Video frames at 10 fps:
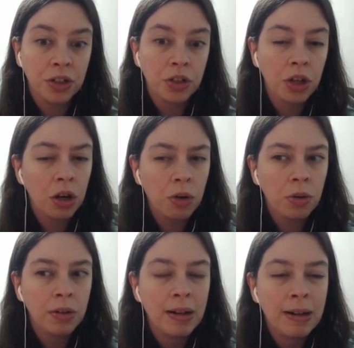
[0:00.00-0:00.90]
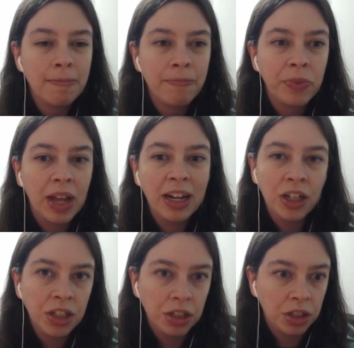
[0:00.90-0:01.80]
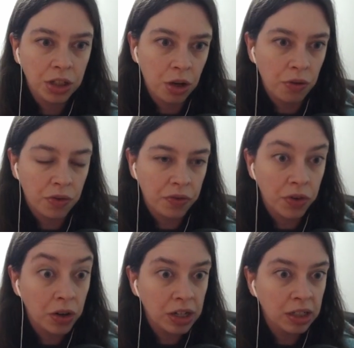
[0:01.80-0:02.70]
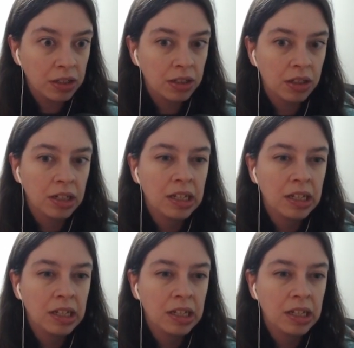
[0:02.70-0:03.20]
So I could just go for Virtus